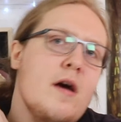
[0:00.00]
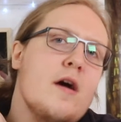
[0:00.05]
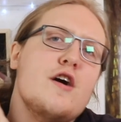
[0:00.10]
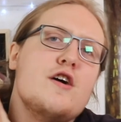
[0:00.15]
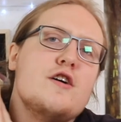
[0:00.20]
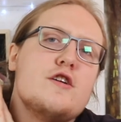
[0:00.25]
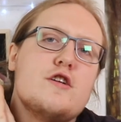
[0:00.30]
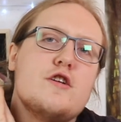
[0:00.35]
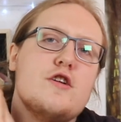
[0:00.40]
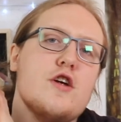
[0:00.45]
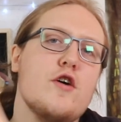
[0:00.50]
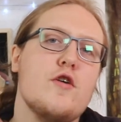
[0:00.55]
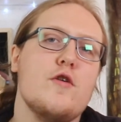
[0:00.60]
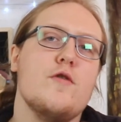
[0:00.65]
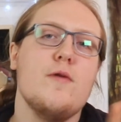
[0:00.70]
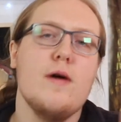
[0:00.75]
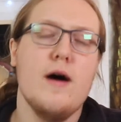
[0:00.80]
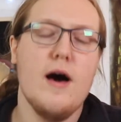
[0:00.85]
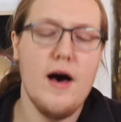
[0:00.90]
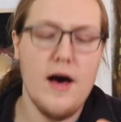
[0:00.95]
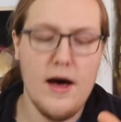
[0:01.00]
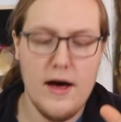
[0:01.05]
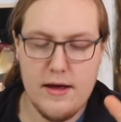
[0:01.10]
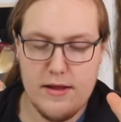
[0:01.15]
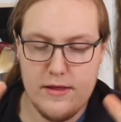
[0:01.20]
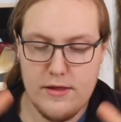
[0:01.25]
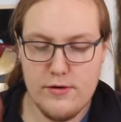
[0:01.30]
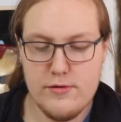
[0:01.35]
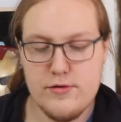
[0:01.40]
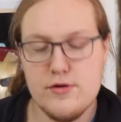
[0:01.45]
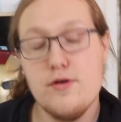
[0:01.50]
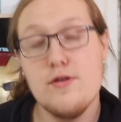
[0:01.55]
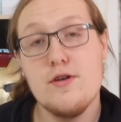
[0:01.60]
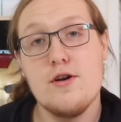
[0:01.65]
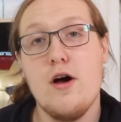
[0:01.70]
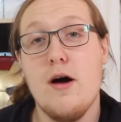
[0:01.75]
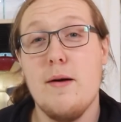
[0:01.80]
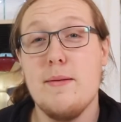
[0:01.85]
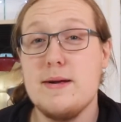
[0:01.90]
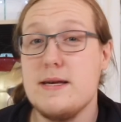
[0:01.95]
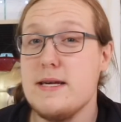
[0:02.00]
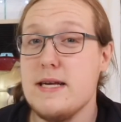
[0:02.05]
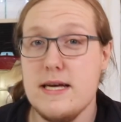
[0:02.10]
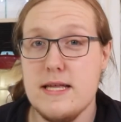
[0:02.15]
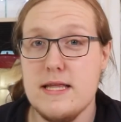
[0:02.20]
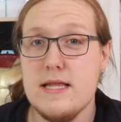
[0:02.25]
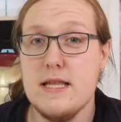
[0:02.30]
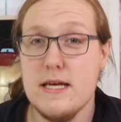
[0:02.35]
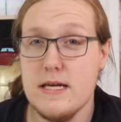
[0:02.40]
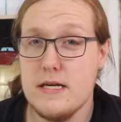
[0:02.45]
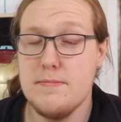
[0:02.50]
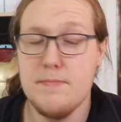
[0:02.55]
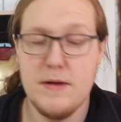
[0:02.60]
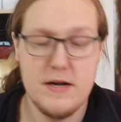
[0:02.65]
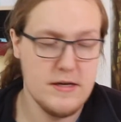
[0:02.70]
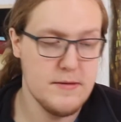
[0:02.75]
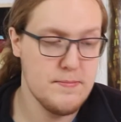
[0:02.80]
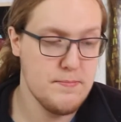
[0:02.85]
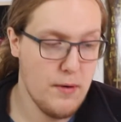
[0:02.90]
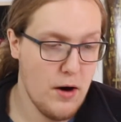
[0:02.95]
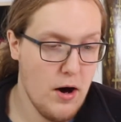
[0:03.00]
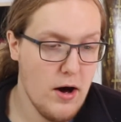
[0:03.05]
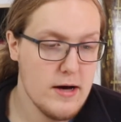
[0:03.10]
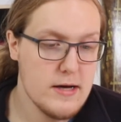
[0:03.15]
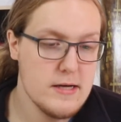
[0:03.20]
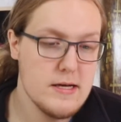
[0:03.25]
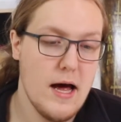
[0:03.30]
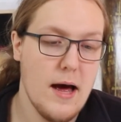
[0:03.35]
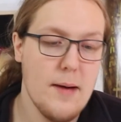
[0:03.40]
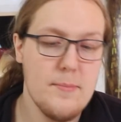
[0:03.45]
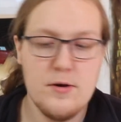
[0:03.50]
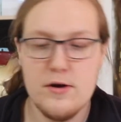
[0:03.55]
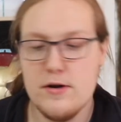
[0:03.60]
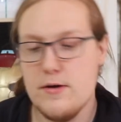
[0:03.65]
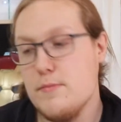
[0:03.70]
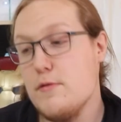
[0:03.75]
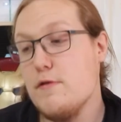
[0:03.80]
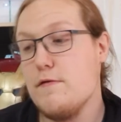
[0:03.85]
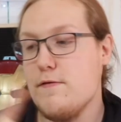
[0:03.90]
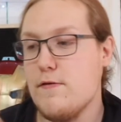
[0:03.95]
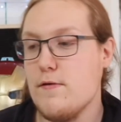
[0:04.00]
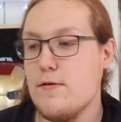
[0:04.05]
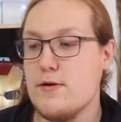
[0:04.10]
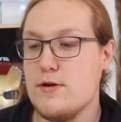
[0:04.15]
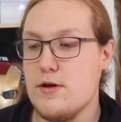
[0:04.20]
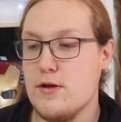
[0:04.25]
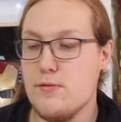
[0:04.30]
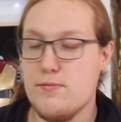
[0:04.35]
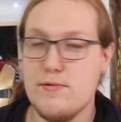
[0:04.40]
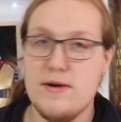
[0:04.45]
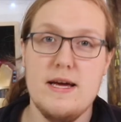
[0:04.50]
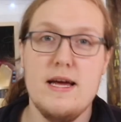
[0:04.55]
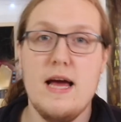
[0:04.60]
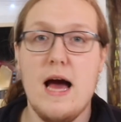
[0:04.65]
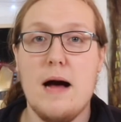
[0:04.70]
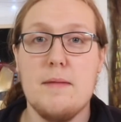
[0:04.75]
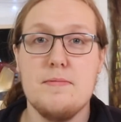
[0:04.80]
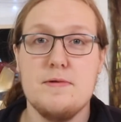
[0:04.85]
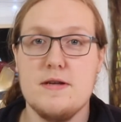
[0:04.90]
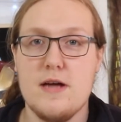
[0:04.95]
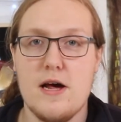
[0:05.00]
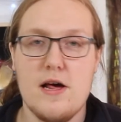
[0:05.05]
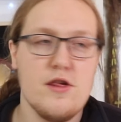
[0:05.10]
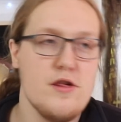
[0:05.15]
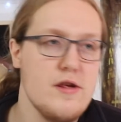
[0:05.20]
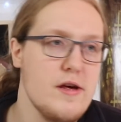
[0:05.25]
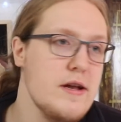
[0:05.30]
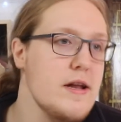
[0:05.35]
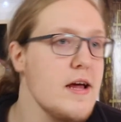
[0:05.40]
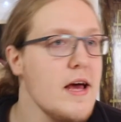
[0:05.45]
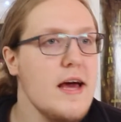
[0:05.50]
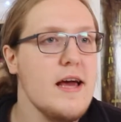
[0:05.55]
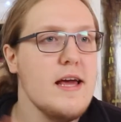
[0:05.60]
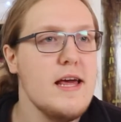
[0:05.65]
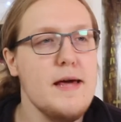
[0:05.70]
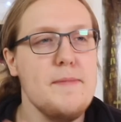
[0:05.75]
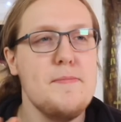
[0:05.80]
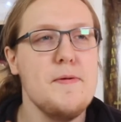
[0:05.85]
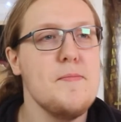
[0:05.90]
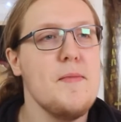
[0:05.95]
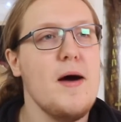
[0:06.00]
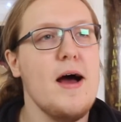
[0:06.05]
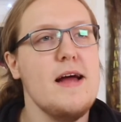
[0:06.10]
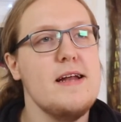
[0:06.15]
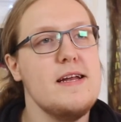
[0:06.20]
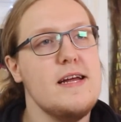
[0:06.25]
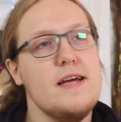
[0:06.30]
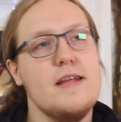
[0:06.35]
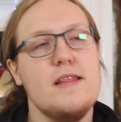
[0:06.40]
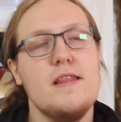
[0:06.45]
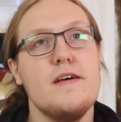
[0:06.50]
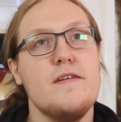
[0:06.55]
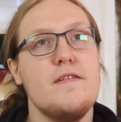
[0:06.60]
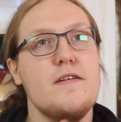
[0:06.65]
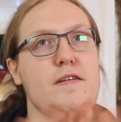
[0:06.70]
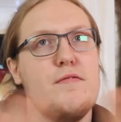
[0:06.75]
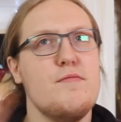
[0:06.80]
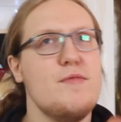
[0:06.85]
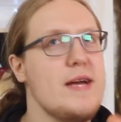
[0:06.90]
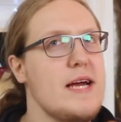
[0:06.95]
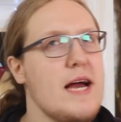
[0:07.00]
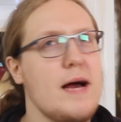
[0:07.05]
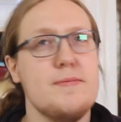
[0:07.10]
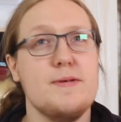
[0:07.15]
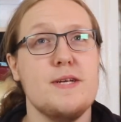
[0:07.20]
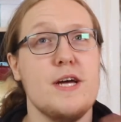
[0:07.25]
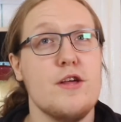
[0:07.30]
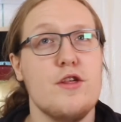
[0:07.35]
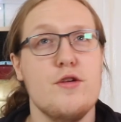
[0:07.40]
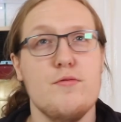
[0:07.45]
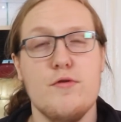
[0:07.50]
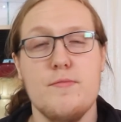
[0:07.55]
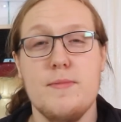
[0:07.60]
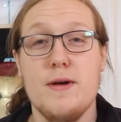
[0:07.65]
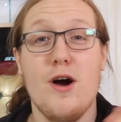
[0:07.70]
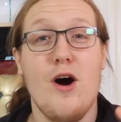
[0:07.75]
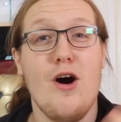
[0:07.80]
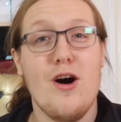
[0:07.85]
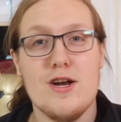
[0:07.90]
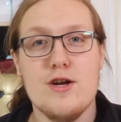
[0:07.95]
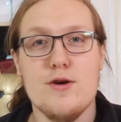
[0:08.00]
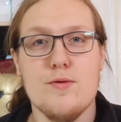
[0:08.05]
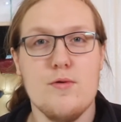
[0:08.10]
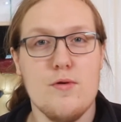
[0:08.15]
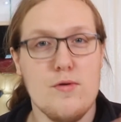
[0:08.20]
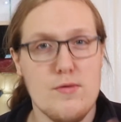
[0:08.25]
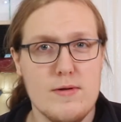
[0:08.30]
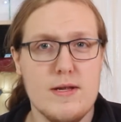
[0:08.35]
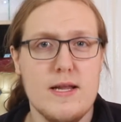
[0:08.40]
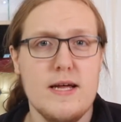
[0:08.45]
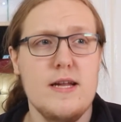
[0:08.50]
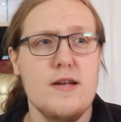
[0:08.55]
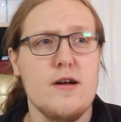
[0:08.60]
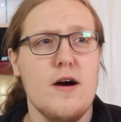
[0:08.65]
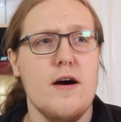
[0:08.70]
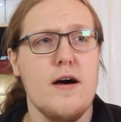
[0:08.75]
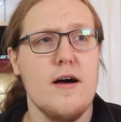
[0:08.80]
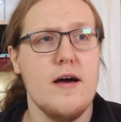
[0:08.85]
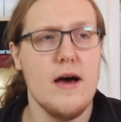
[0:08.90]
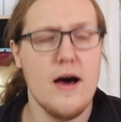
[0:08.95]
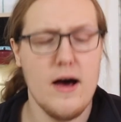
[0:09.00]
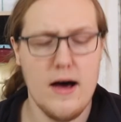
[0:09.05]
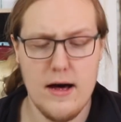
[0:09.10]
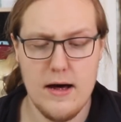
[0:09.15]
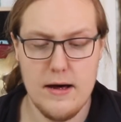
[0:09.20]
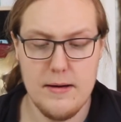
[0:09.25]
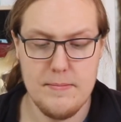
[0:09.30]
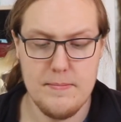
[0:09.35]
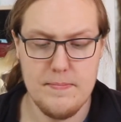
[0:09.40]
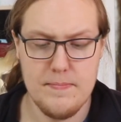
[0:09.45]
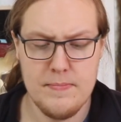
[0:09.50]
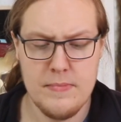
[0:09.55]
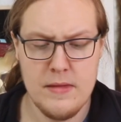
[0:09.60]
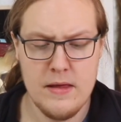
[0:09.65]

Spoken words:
Those are all the comics in this month's box. I'm going to move forward to the recap section. Keep in mind, the recap section will be audio only, not